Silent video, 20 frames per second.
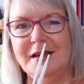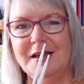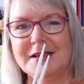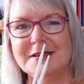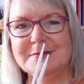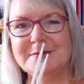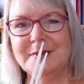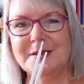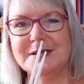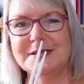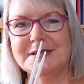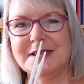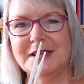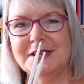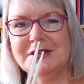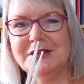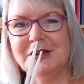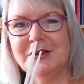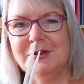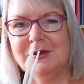as well as they
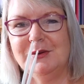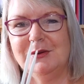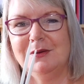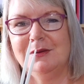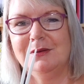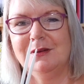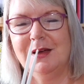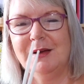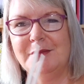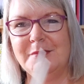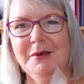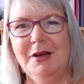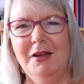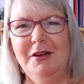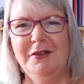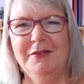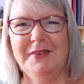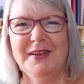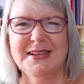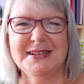do i'm
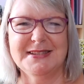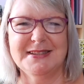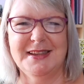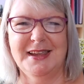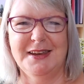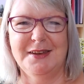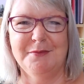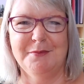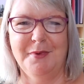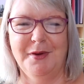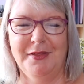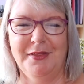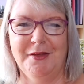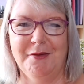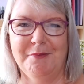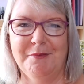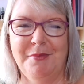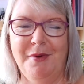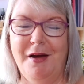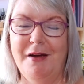kind of fascinated by
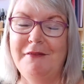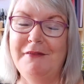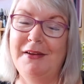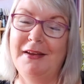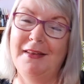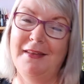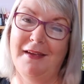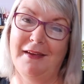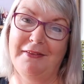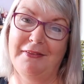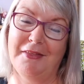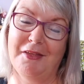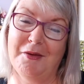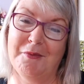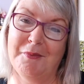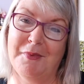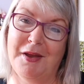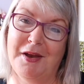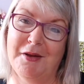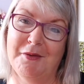them but i really like
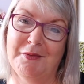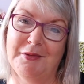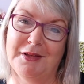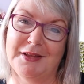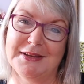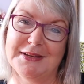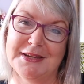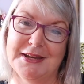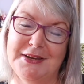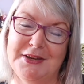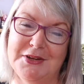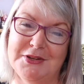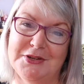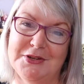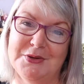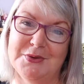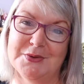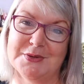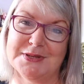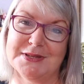them and i will continue
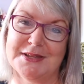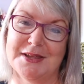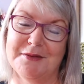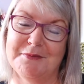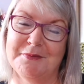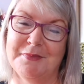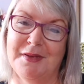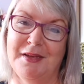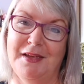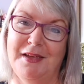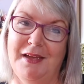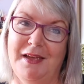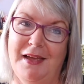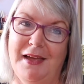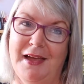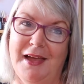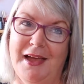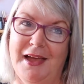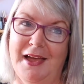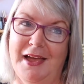to use them
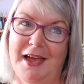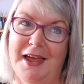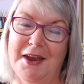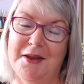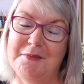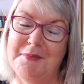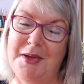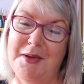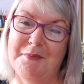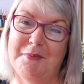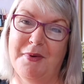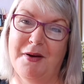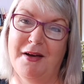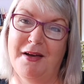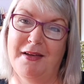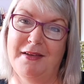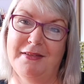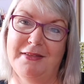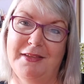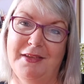uh, and i may
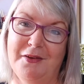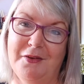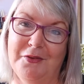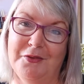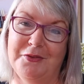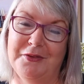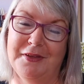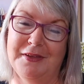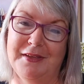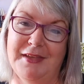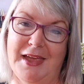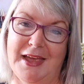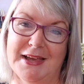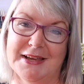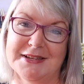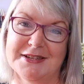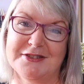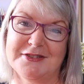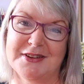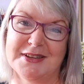buy the old
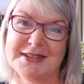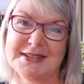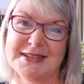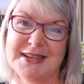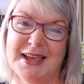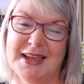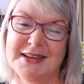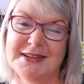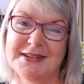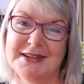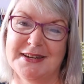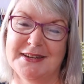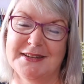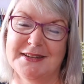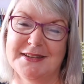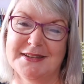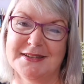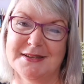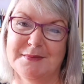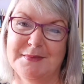extra set
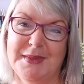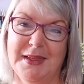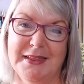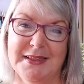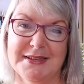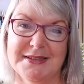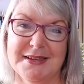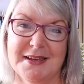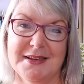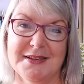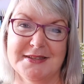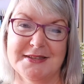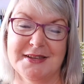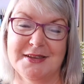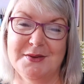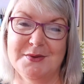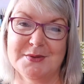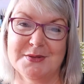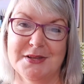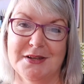in some of the other sizes i
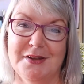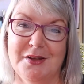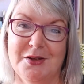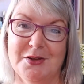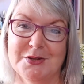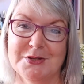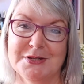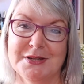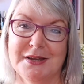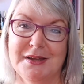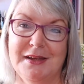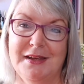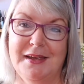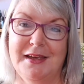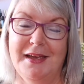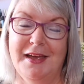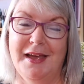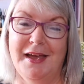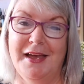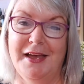use a lot
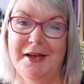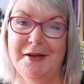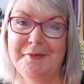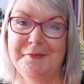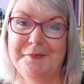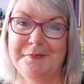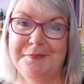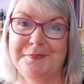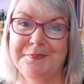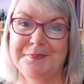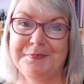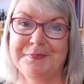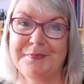um